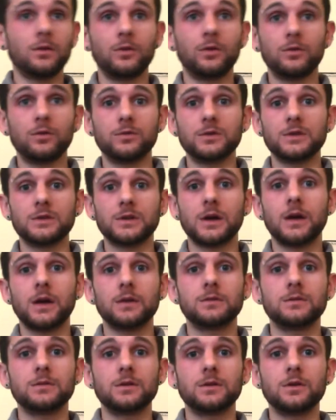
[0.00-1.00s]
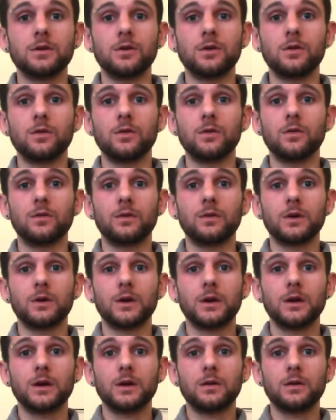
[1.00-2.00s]
decide to go
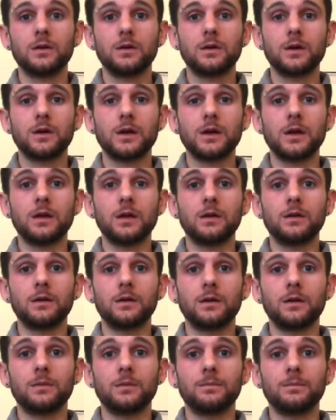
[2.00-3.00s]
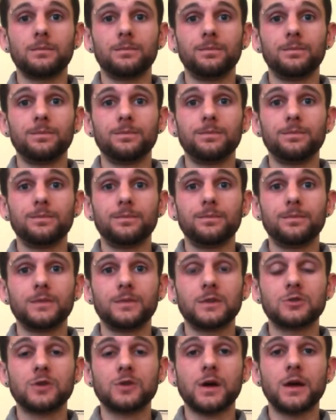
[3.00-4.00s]
and
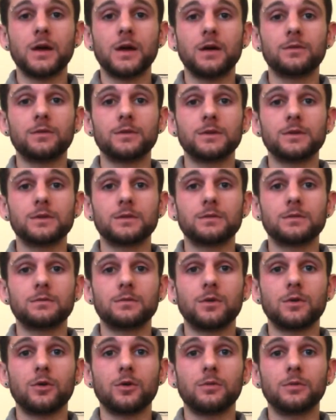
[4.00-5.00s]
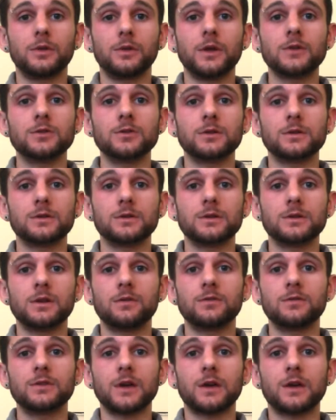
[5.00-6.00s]
try out this urban legend to see if
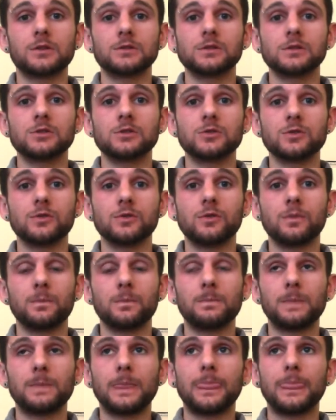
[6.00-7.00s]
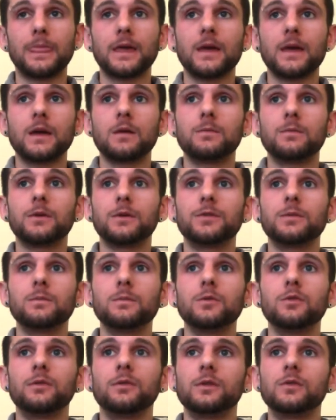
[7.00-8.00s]
it's actually true. But the
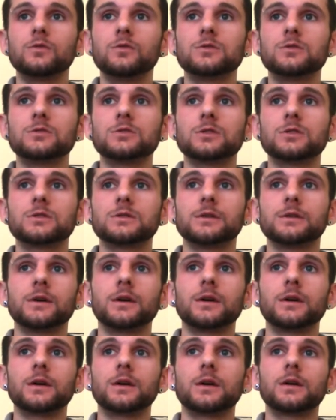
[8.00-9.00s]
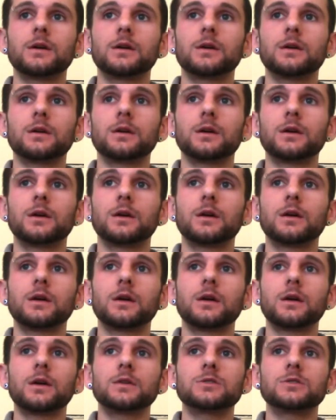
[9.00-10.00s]
movie was just like,
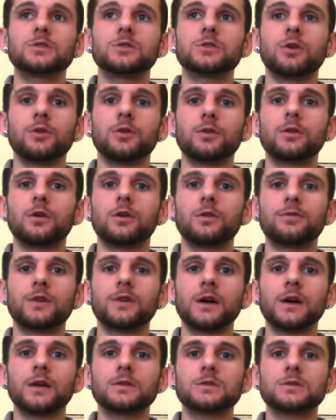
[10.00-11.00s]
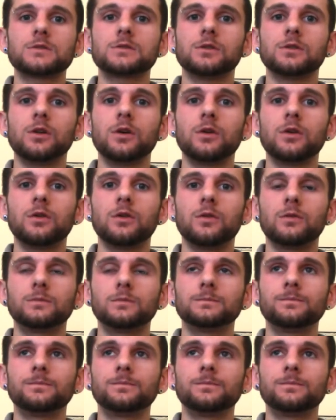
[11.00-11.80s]
it started off kind of slow,